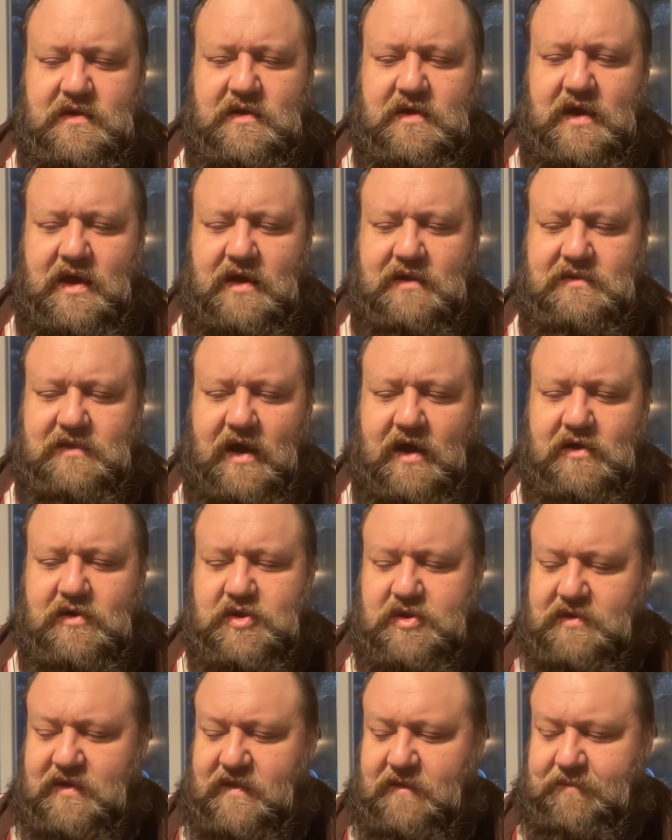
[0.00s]

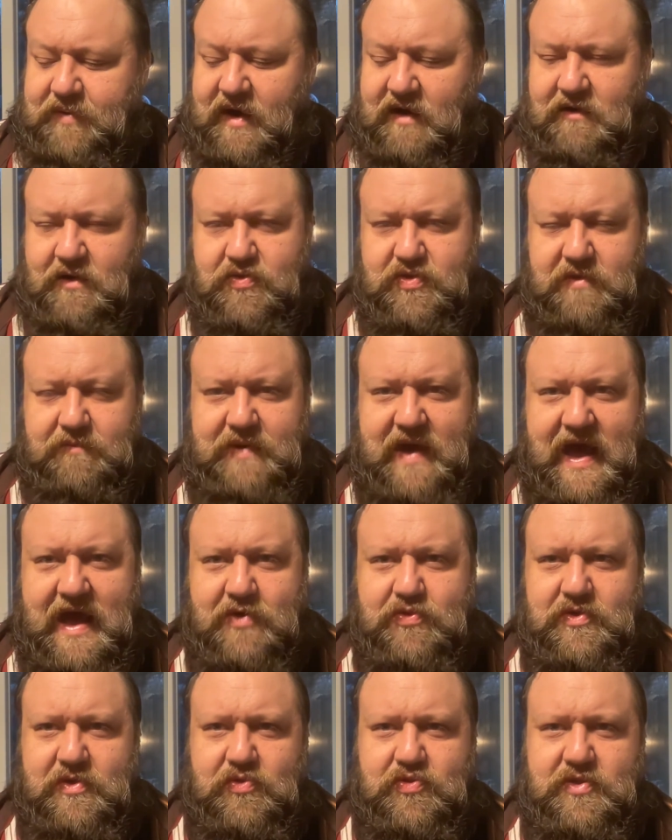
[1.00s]
largely the policy
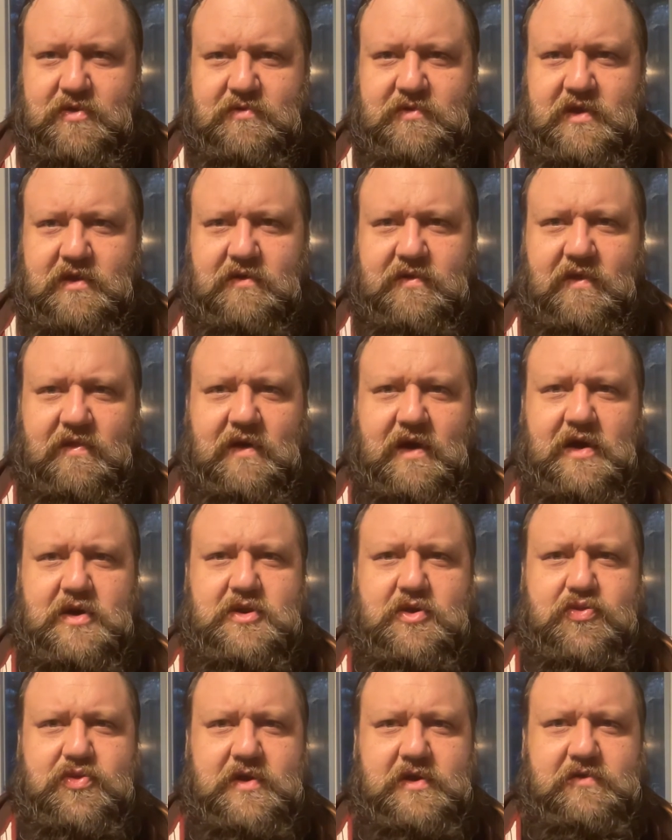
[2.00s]
passing. So, the
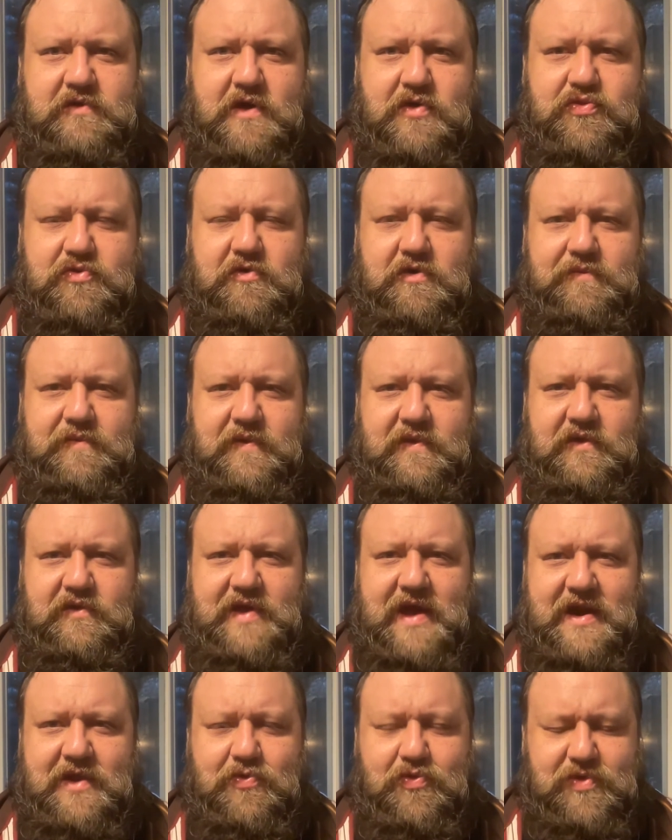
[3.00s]
largest interest group in the
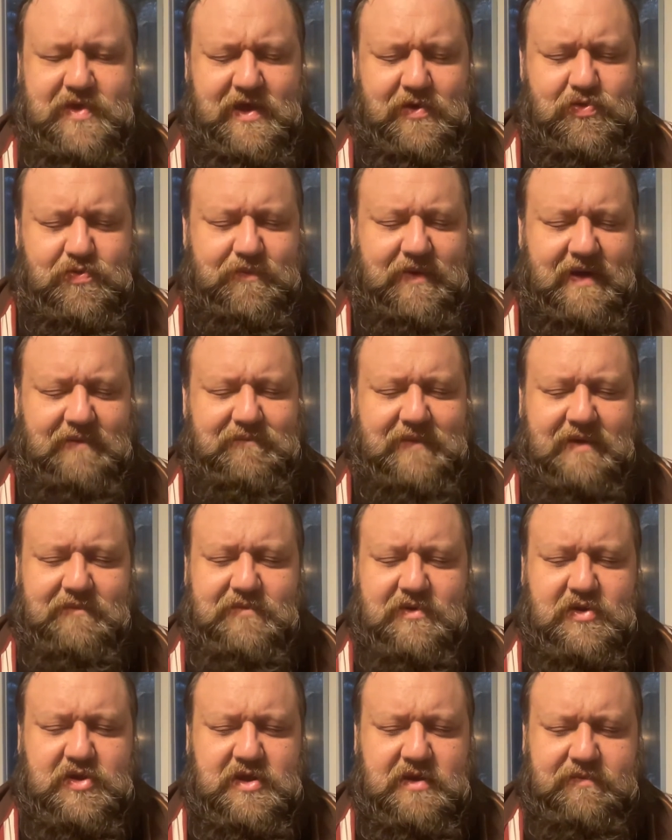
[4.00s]
United States by
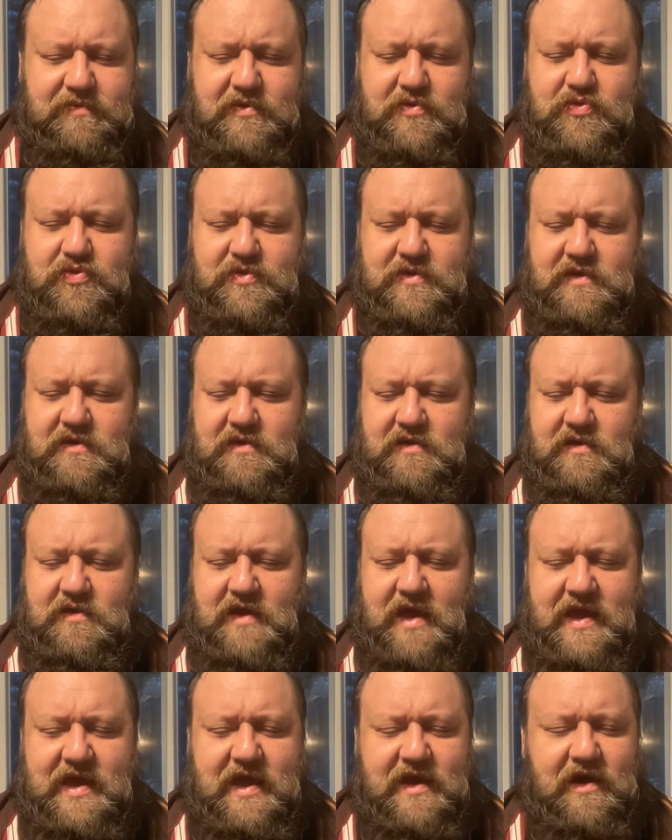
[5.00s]
membership is the
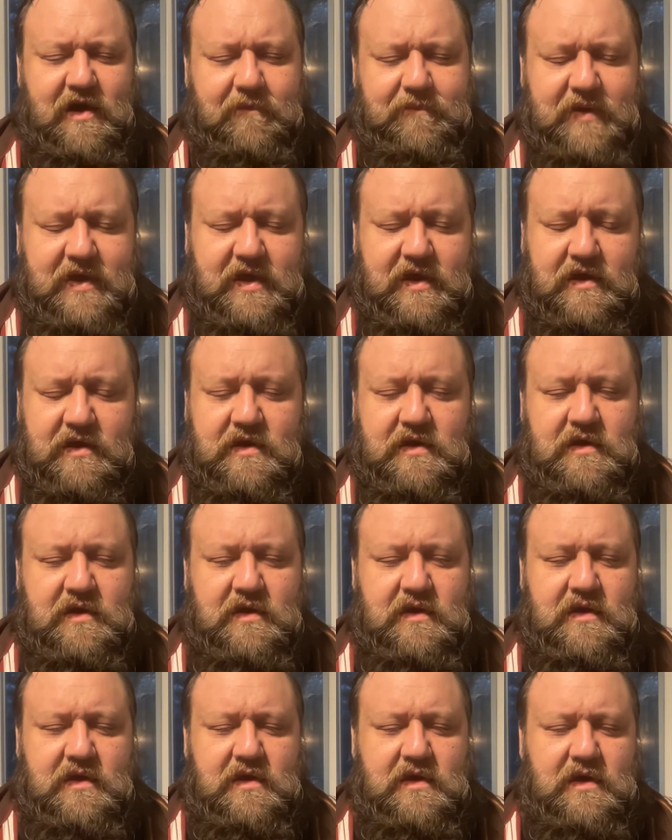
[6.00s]
AARP.
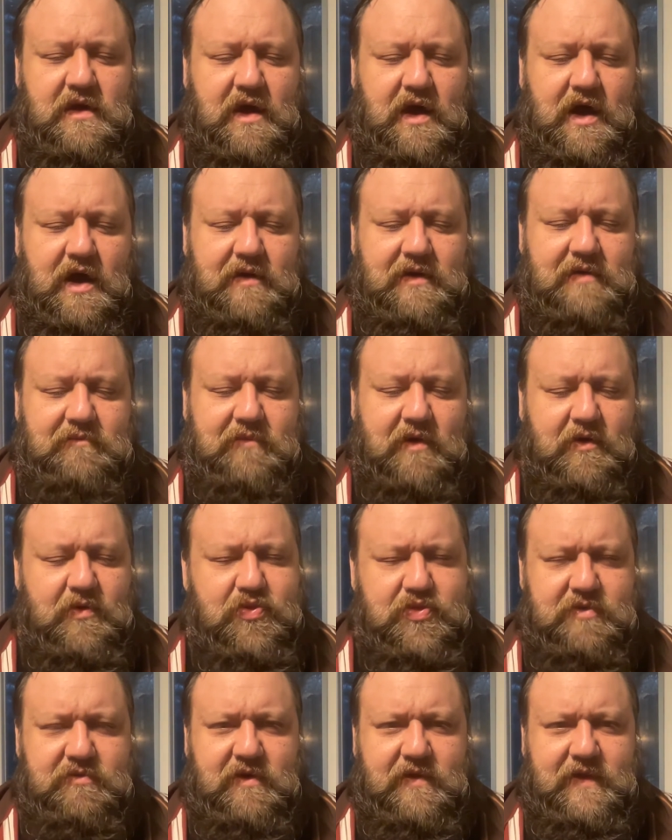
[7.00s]
And
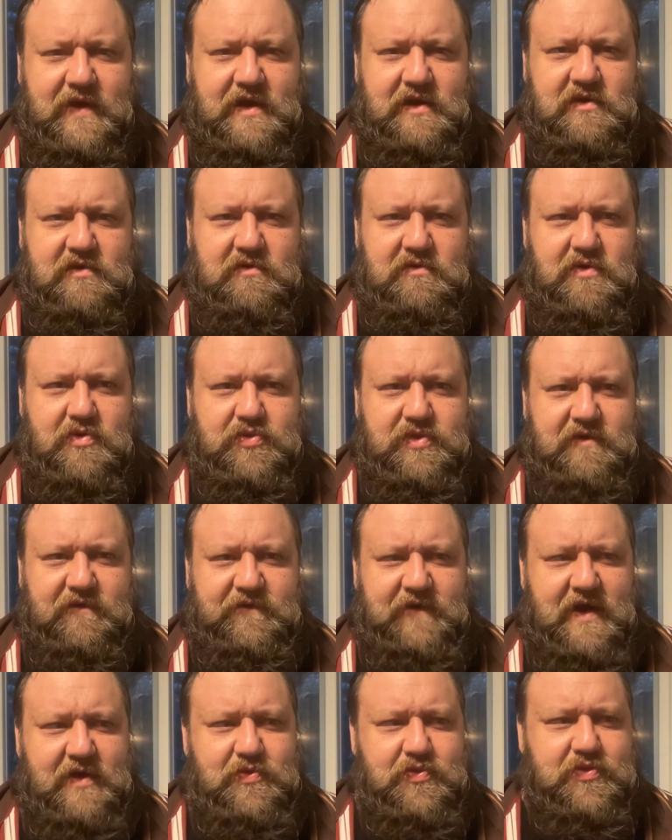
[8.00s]
mostly what they do is
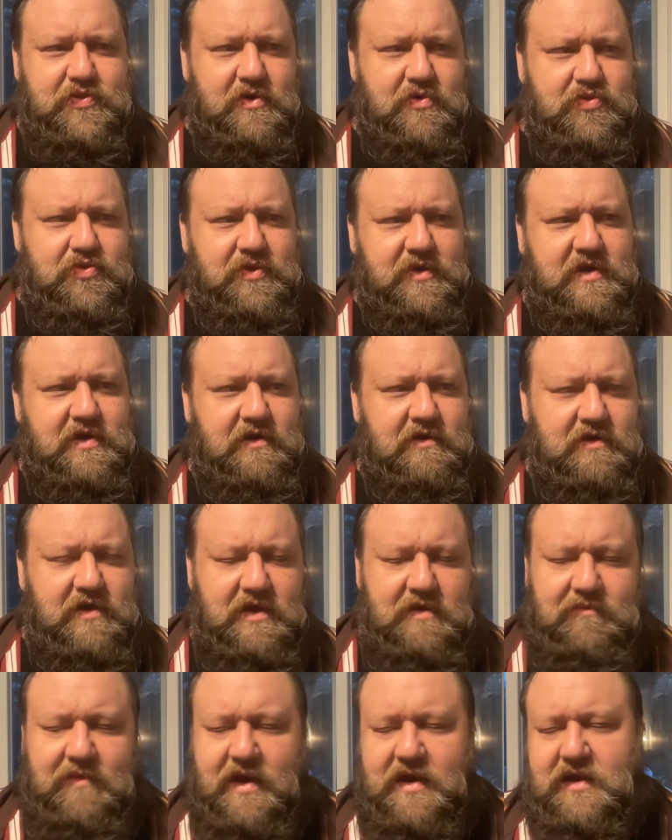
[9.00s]
defend Social
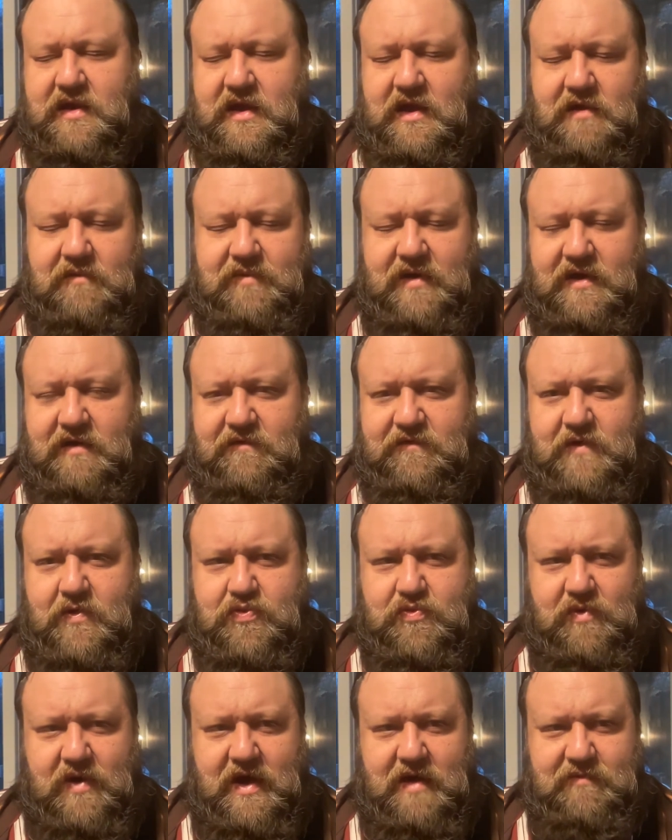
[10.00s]
Security and Medicare
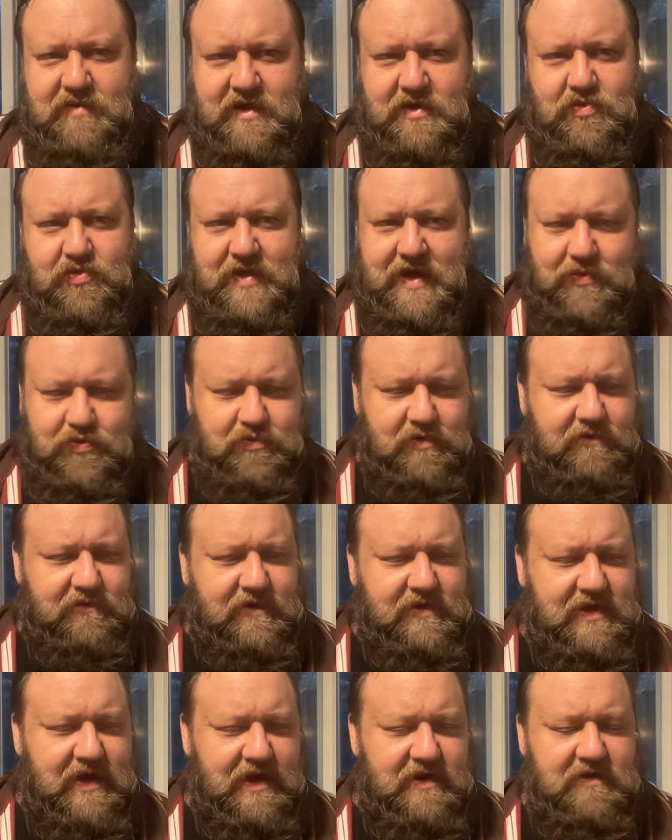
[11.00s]
benefits. Why? Because that's what
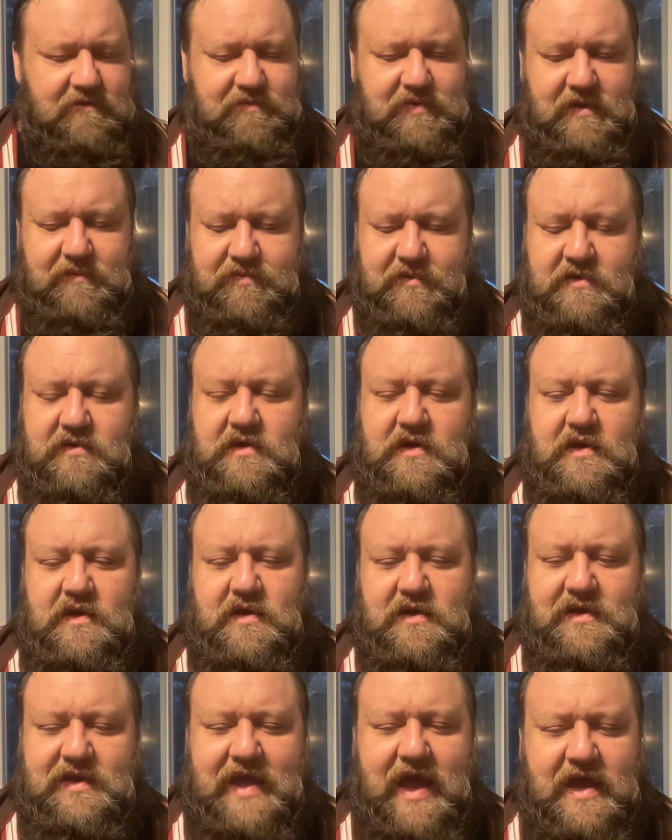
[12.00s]
retired people
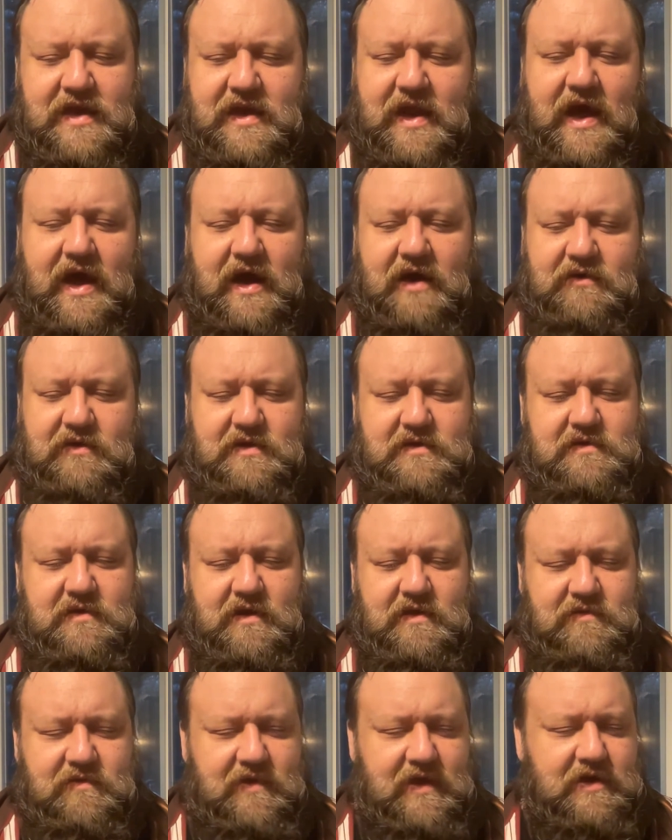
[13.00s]
get now,
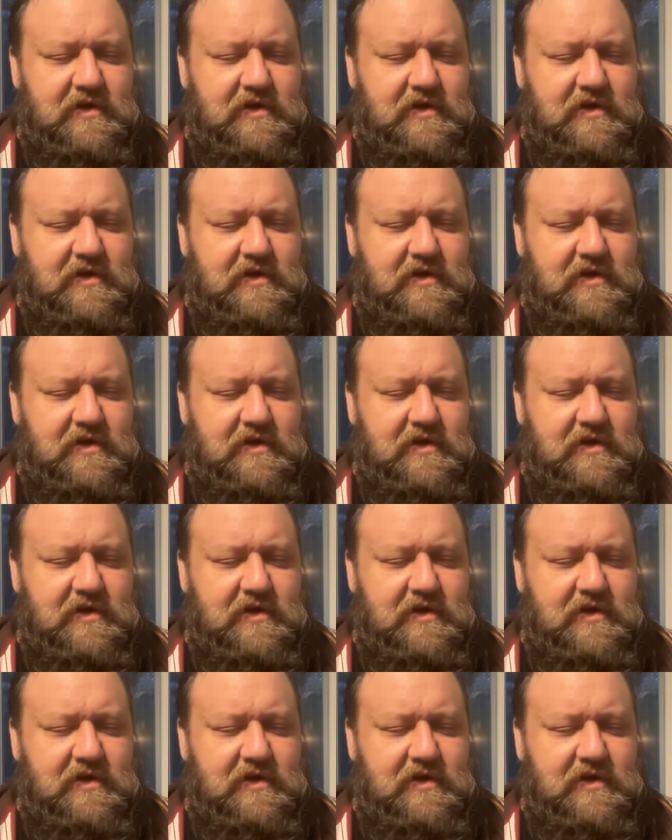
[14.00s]
and they